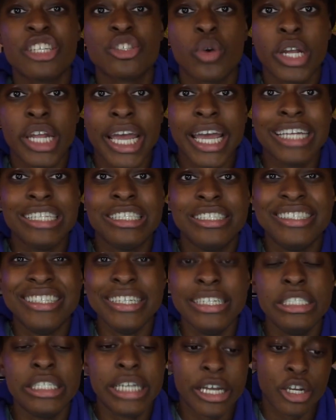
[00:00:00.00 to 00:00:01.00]
Squad
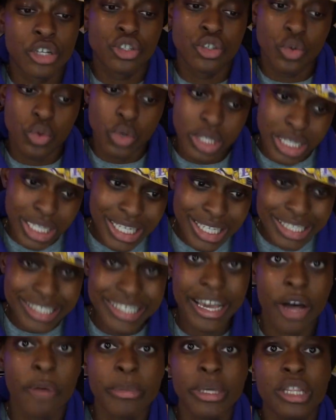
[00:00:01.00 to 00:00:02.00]
HD channel, so click
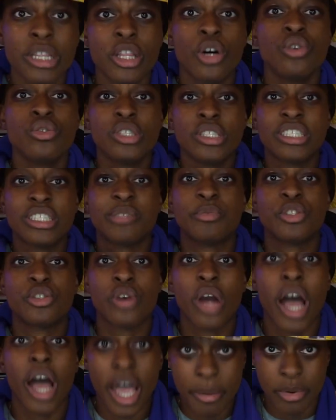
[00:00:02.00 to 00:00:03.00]
down below to
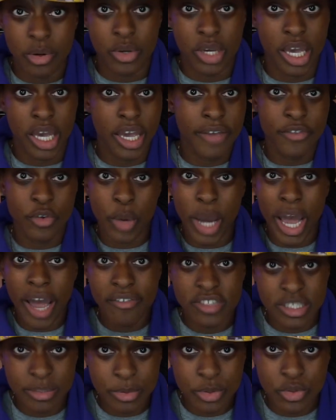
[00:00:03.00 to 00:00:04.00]
subscribe, okay? If you
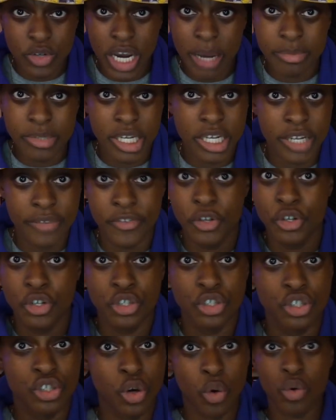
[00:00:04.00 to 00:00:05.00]
haven't subscribed yet, if you're
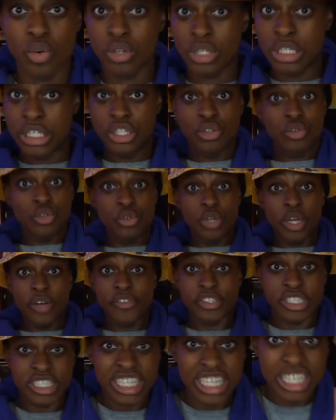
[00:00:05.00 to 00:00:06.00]
totally new, you've never
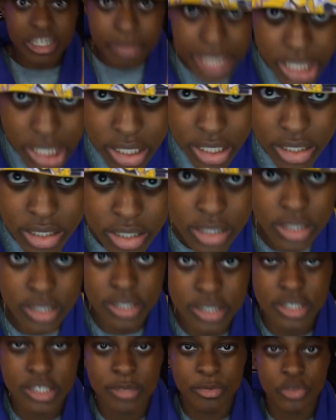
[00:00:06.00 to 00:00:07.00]
seen me,
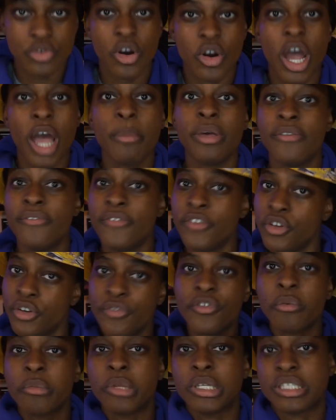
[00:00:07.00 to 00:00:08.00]
subscribe. If you're
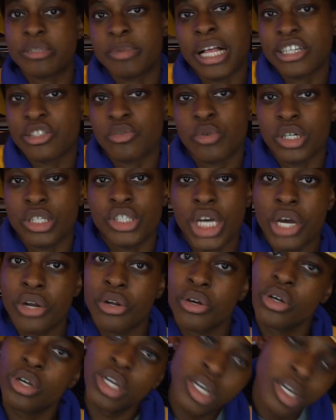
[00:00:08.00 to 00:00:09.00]
from the Splash Squad channel,